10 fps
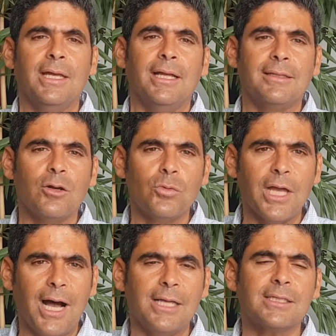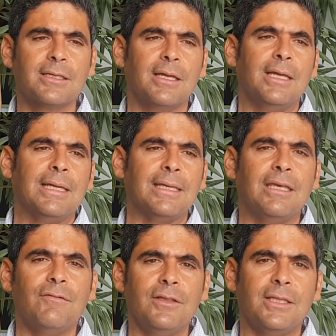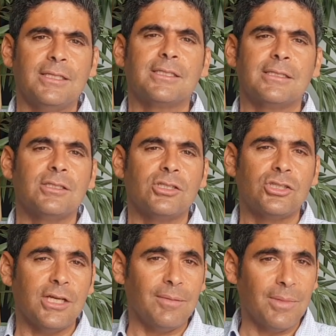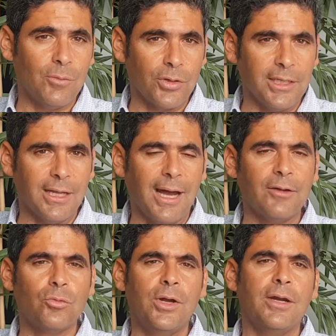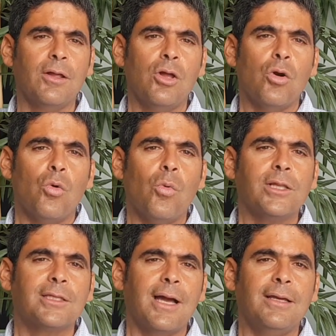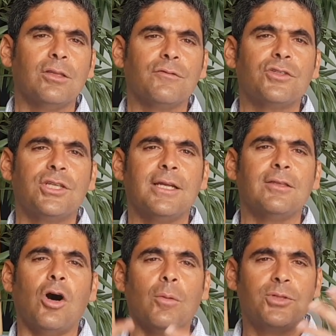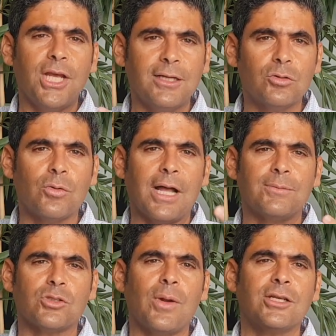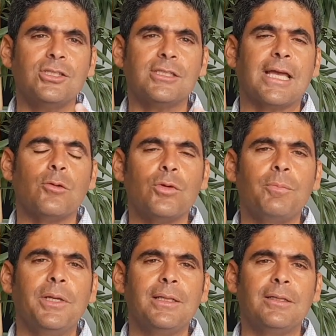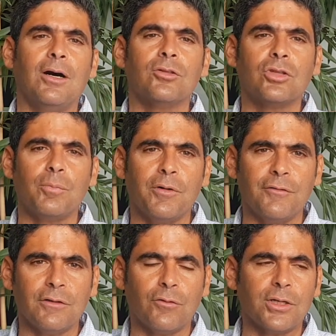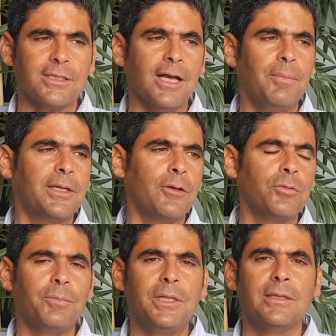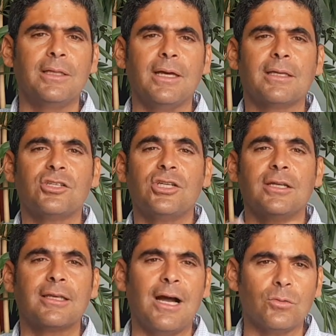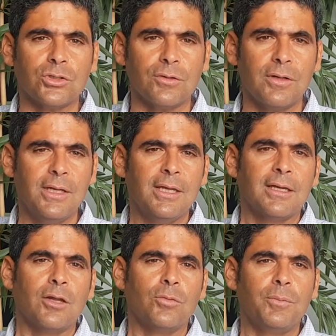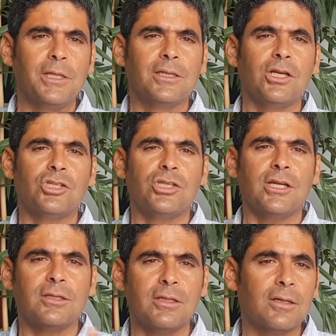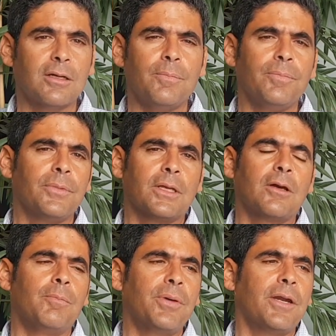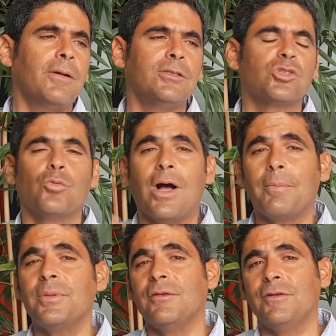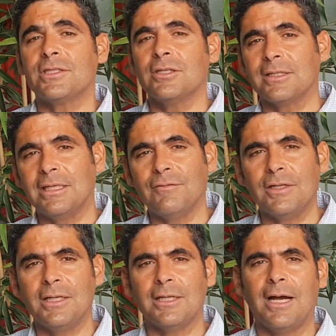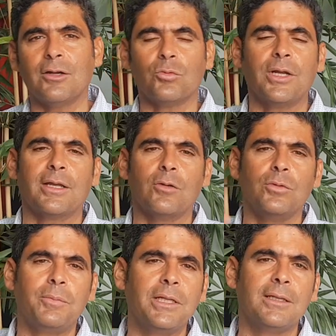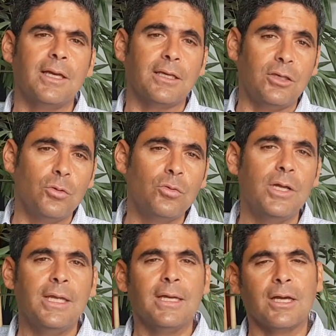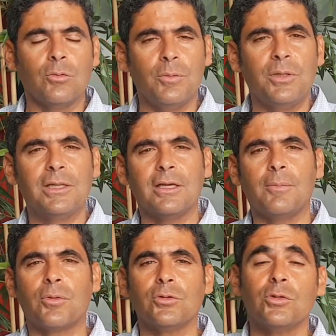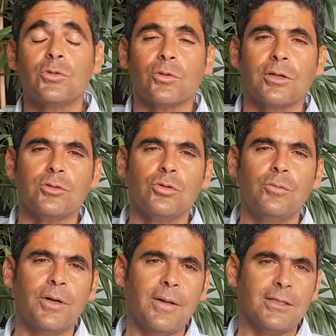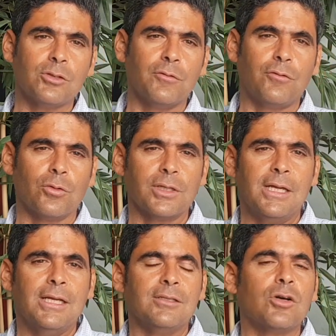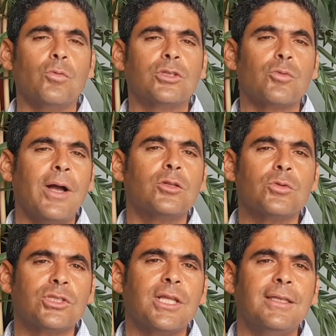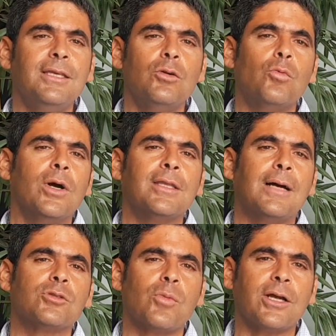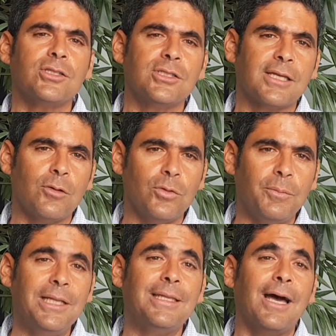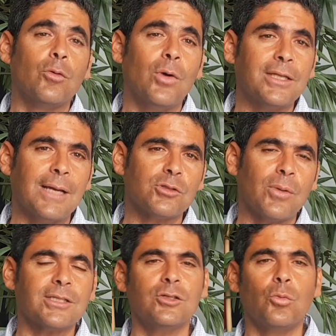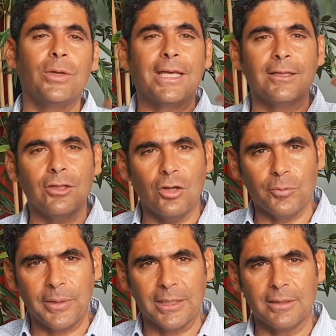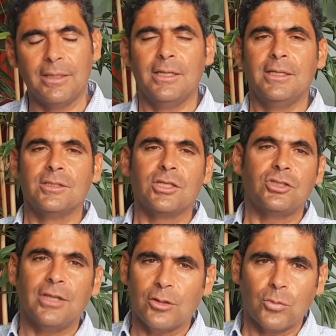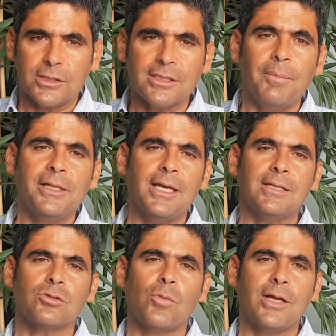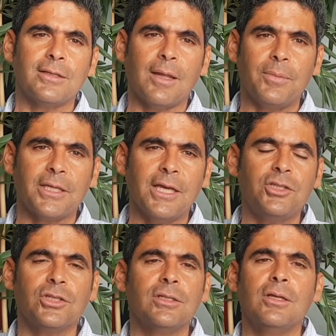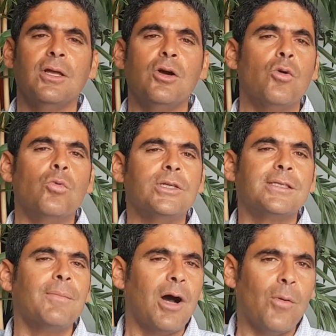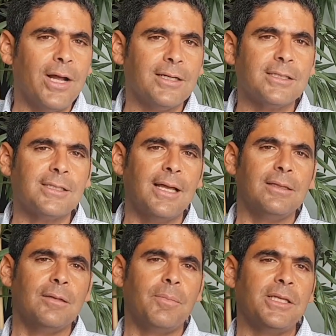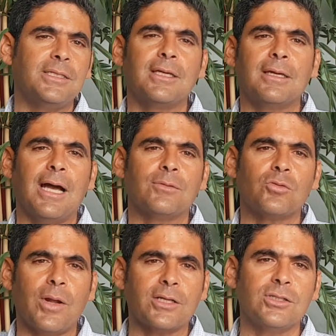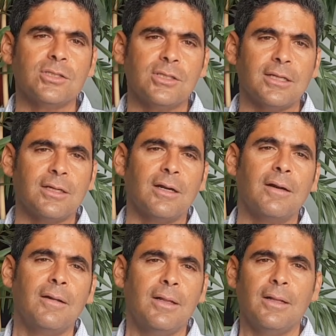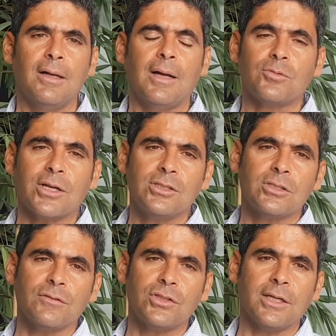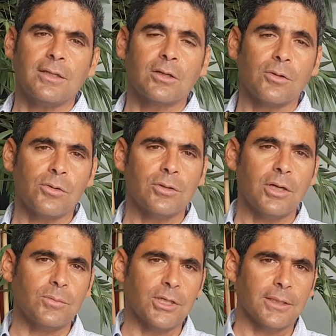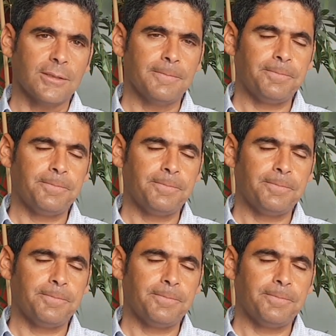And then we ask, given this shared memory in hardware, what kind of shared object or abstractions can we build on top of it? For example, can we build a shared counter? Can we build a shared compare and swap if it's not given in hardware? Can we build a queue? Can we build a producer-consumer, and so forth? So we try to study what abstractions can we build and what abstraction we cannot build, such that when somebody has to write an application, we somehow understand the basic abstractions that are abstractions of shared concurrent objects.